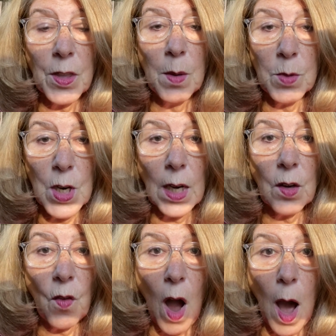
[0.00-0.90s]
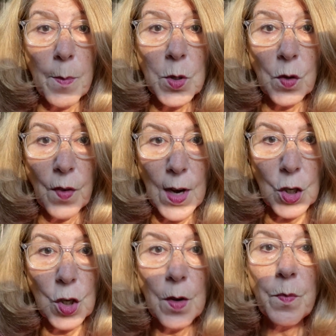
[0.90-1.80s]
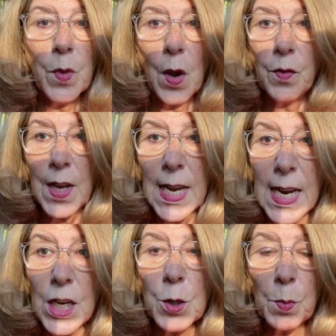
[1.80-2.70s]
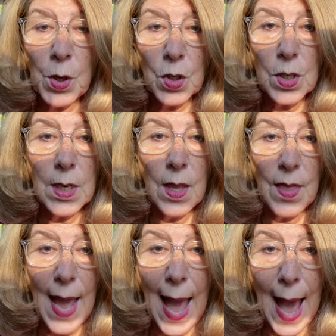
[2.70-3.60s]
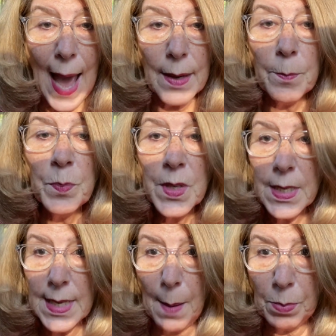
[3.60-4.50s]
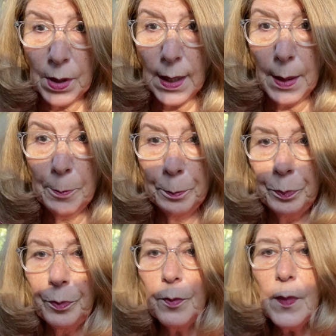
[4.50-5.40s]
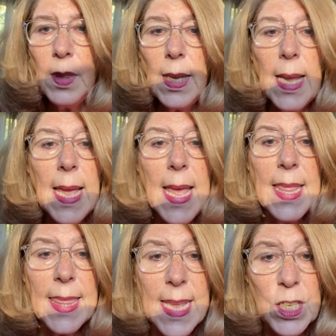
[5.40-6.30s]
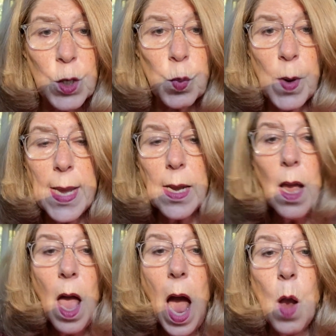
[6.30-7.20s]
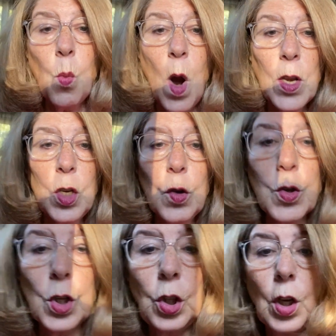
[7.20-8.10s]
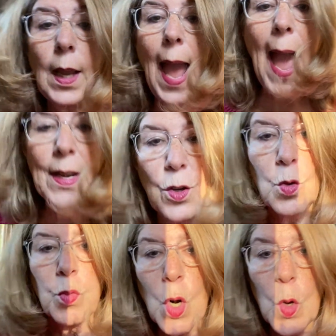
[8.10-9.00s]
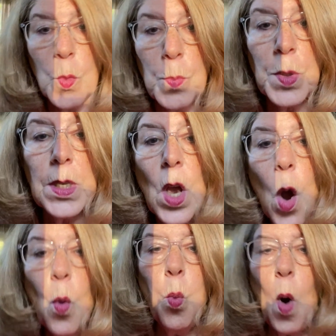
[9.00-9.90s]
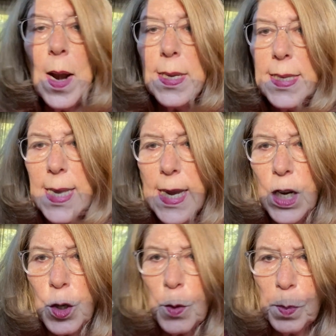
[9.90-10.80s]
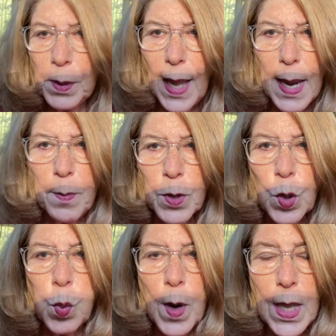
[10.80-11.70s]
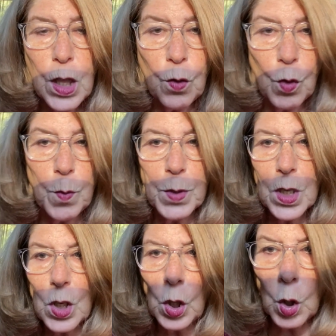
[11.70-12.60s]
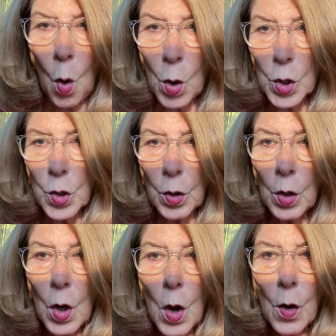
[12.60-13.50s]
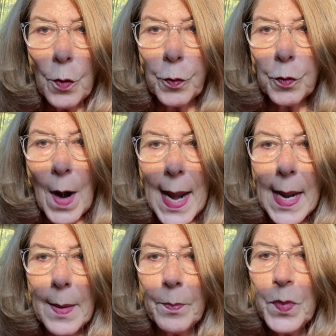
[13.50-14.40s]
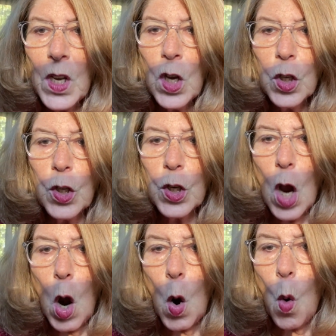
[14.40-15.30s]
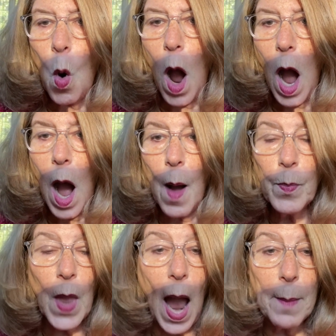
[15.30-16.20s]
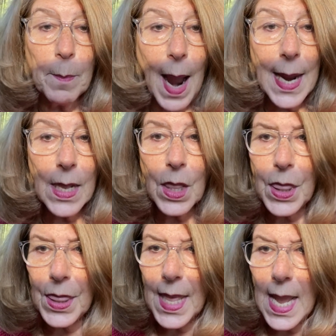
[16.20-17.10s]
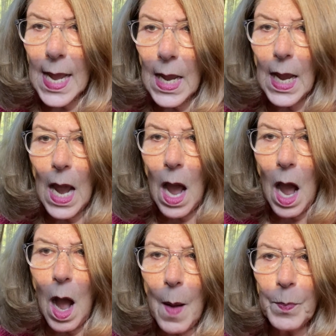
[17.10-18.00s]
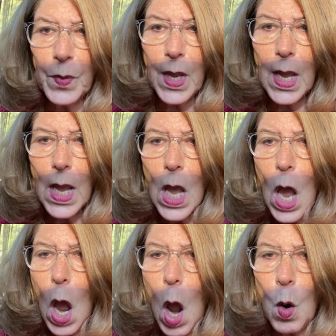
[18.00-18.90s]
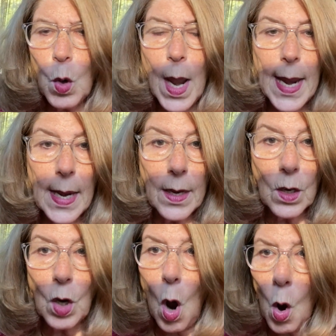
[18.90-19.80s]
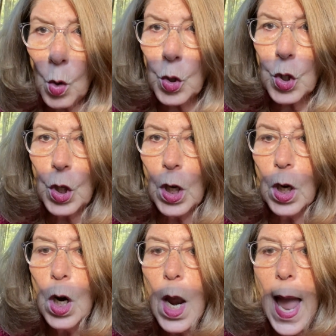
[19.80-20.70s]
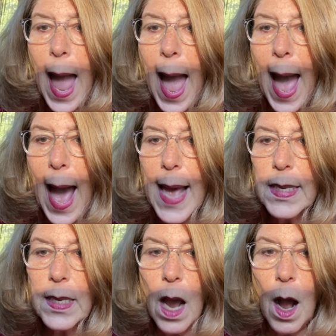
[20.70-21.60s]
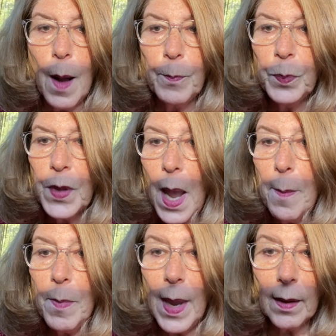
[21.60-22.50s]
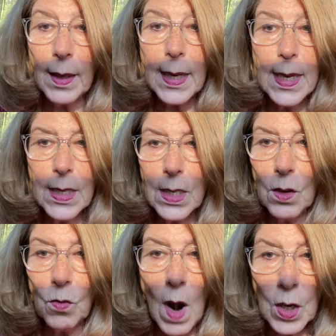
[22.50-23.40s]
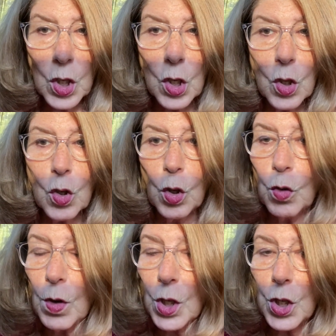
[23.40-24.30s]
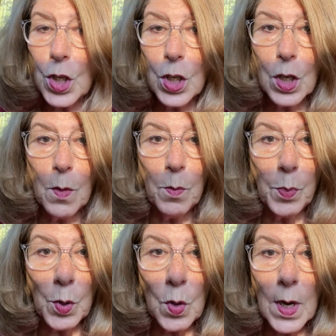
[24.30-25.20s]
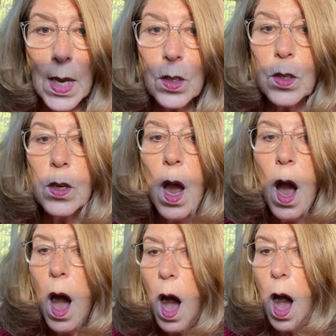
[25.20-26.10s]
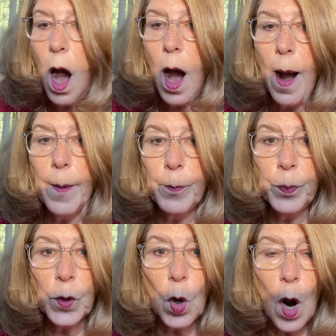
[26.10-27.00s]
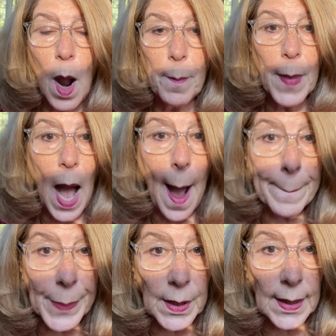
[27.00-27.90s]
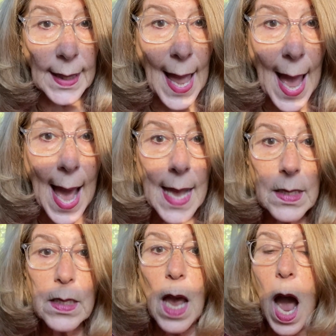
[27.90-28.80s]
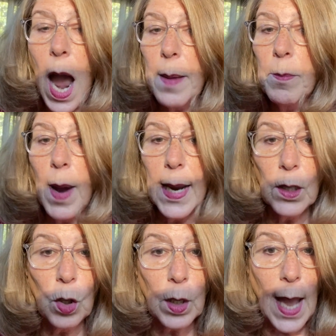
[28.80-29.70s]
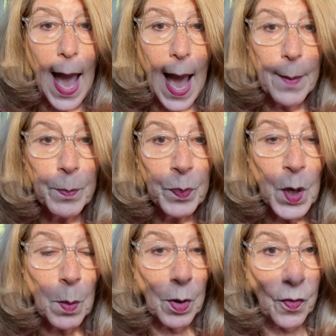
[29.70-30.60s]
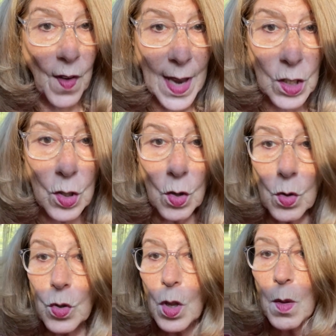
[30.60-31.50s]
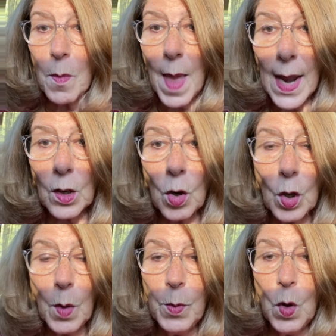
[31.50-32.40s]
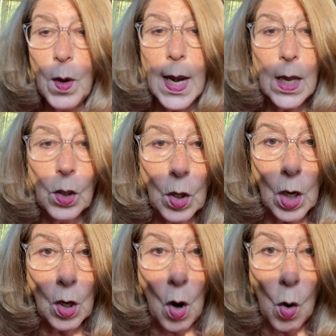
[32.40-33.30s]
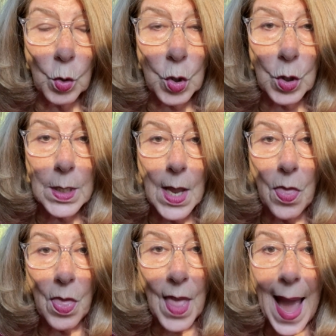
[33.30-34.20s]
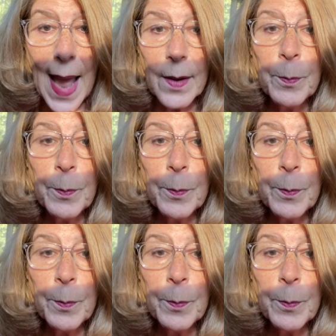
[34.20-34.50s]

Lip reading: the objective observation of each person in the ad separately. This week, I want you to look at groups. What is the interplay between the groups? It's a larger frame. So I might think in culture as Americans and Russians, or Christians and Buddhists. Upper class, I might look at professionals or the medical community and look at cultures in that.